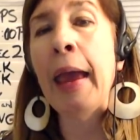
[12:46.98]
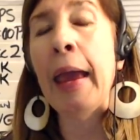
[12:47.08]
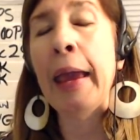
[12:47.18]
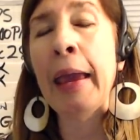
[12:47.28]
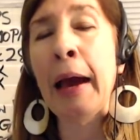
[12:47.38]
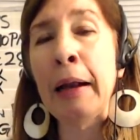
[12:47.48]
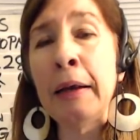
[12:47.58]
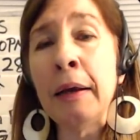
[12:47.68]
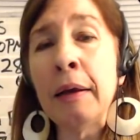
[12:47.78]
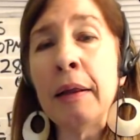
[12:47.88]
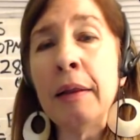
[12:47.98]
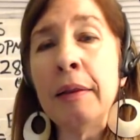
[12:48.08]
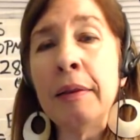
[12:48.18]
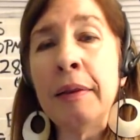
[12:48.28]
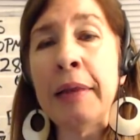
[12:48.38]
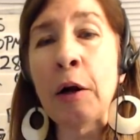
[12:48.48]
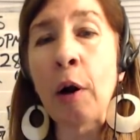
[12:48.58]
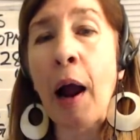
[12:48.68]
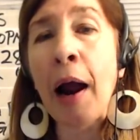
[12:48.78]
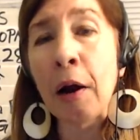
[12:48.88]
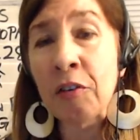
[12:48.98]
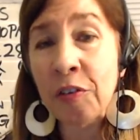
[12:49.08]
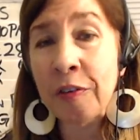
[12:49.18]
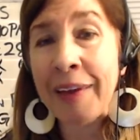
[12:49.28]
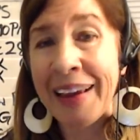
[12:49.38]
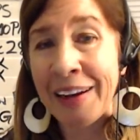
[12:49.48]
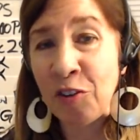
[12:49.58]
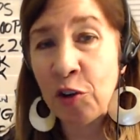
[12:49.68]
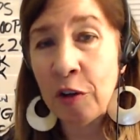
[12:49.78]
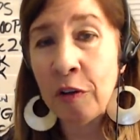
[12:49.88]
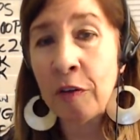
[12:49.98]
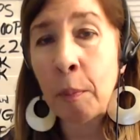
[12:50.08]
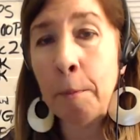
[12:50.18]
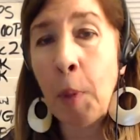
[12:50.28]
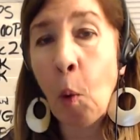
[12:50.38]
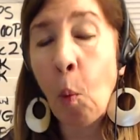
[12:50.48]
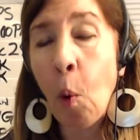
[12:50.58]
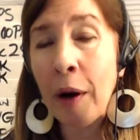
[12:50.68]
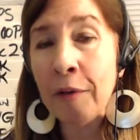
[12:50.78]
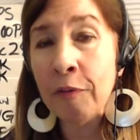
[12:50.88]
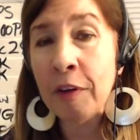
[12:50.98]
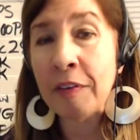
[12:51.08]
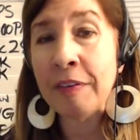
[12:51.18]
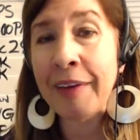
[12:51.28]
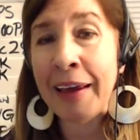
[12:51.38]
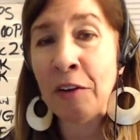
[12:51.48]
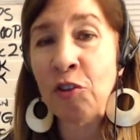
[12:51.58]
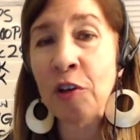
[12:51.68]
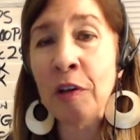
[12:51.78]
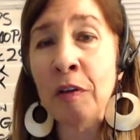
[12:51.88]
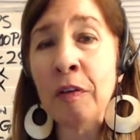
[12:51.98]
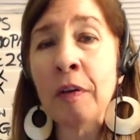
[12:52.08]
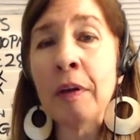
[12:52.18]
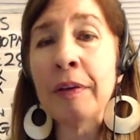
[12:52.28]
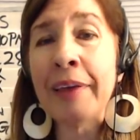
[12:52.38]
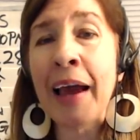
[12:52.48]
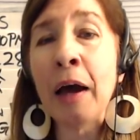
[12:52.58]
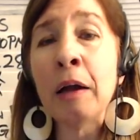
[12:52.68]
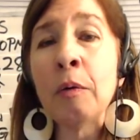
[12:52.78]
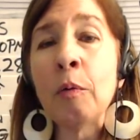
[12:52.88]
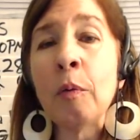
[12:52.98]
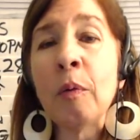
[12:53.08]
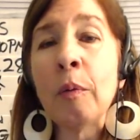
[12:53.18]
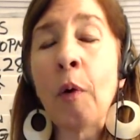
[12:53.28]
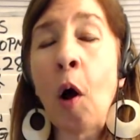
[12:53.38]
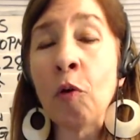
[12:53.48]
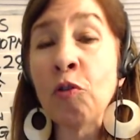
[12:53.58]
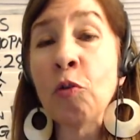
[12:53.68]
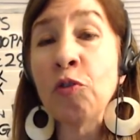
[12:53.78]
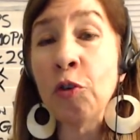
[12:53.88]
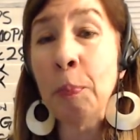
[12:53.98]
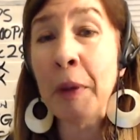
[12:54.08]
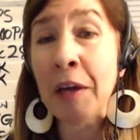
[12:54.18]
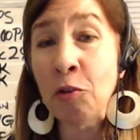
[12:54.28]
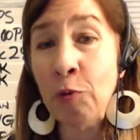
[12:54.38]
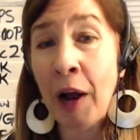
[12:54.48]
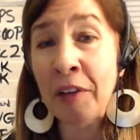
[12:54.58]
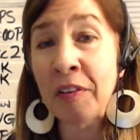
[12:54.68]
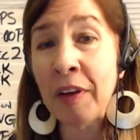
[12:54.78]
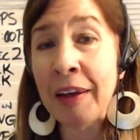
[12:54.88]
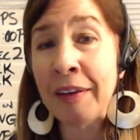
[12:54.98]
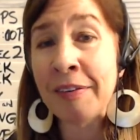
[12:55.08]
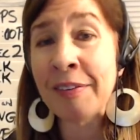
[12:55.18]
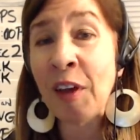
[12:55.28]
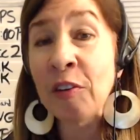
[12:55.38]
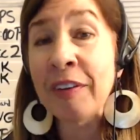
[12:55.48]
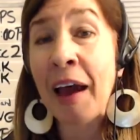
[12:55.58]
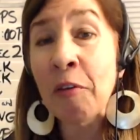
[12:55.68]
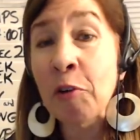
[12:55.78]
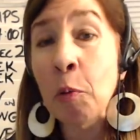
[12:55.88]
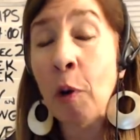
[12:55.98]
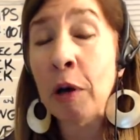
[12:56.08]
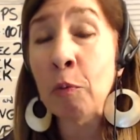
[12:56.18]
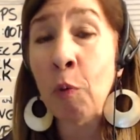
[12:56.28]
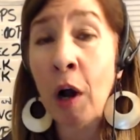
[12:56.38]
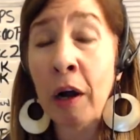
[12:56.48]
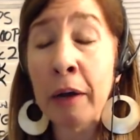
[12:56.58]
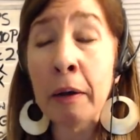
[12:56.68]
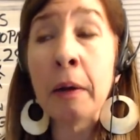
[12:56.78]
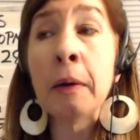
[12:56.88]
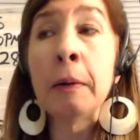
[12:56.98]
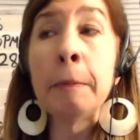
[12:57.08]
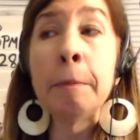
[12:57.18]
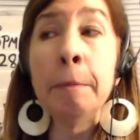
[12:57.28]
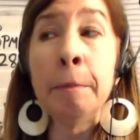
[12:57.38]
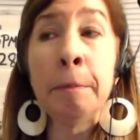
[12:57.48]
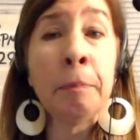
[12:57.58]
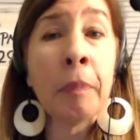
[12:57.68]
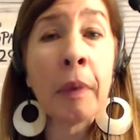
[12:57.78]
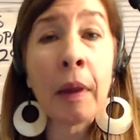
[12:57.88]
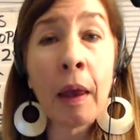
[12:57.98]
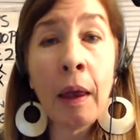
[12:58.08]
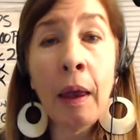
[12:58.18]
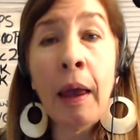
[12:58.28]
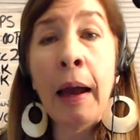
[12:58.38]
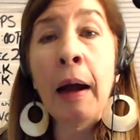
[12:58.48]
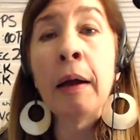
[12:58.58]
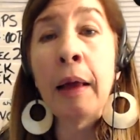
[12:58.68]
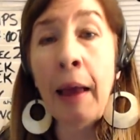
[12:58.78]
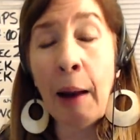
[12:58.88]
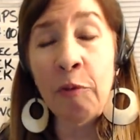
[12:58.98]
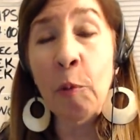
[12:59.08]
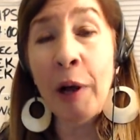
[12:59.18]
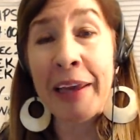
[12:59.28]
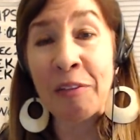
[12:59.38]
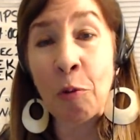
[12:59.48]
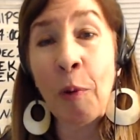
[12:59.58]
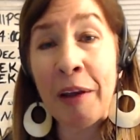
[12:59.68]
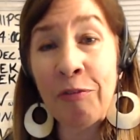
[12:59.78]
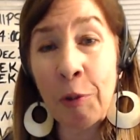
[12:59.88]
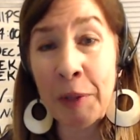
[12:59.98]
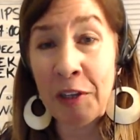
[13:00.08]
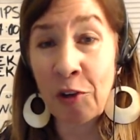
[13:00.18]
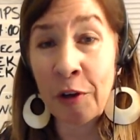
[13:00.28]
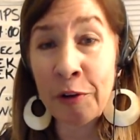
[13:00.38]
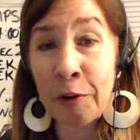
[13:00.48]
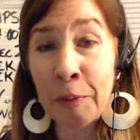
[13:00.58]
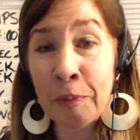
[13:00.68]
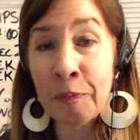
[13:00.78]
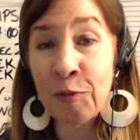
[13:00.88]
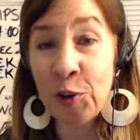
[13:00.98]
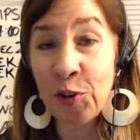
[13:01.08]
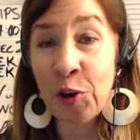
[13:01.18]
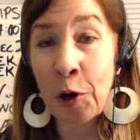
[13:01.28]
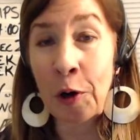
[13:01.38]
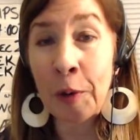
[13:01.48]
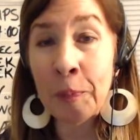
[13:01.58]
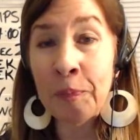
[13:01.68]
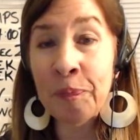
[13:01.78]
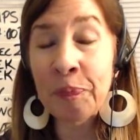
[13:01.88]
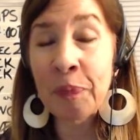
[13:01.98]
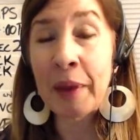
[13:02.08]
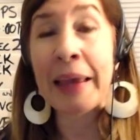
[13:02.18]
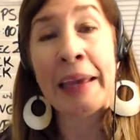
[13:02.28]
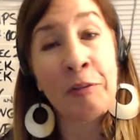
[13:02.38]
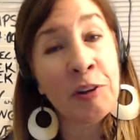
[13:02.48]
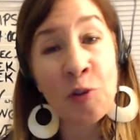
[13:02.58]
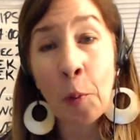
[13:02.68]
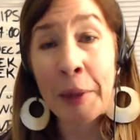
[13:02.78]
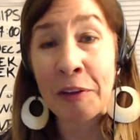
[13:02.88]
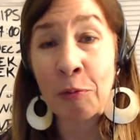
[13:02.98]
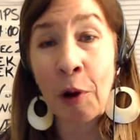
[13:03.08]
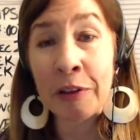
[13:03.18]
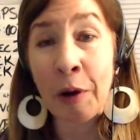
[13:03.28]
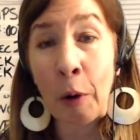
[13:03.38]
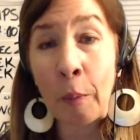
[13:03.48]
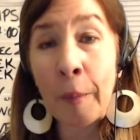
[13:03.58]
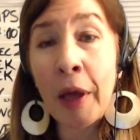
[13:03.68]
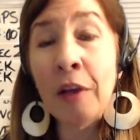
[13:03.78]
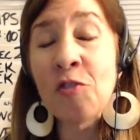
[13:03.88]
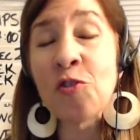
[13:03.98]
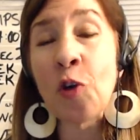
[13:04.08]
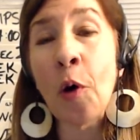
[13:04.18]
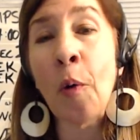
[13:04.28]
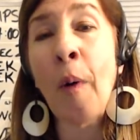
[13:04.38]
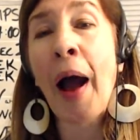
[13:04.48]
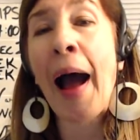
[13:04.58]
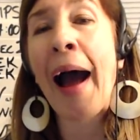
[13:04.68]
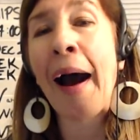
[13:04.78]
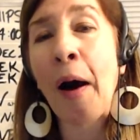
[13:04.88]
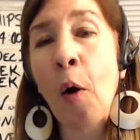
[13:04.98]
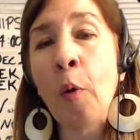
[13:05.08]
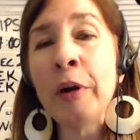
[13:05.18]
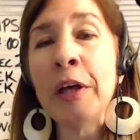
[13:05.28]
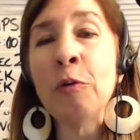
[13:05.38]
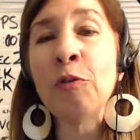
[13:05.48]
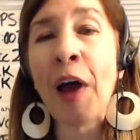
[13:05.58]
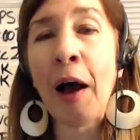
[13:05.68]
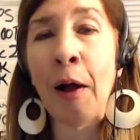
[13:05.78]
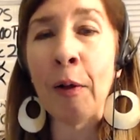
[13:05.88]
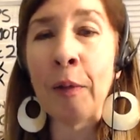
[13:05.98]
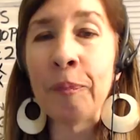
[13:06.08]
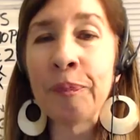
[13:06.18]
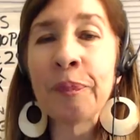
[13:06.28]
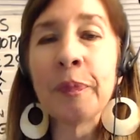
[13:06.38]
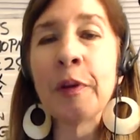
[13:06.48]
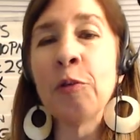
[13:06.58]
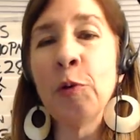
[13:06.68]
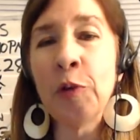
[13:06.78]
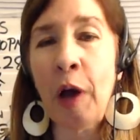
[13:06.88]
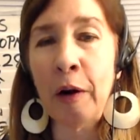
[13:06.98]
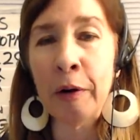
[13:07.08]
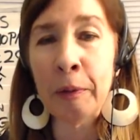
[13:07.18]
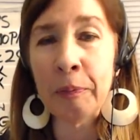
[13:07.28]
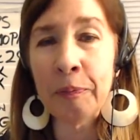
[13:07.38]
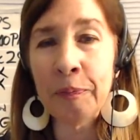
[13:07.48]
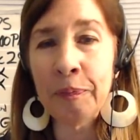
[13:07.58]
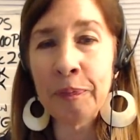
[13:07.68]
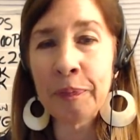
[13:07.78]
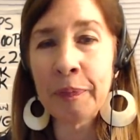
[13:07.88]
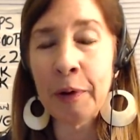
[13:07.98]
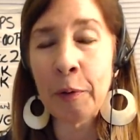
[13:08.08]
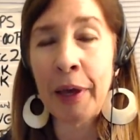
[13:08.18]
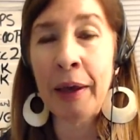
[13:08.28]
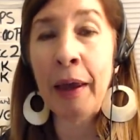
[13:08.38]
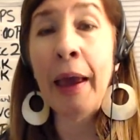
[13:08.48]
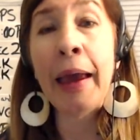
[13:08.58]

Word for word: And there are stages, but one of the stages that also should be addressed is, does everyone run? Mm. Everyone gets away from each other, for sure. Even soulmates run, though. So how do you tell? Through the heart, okay?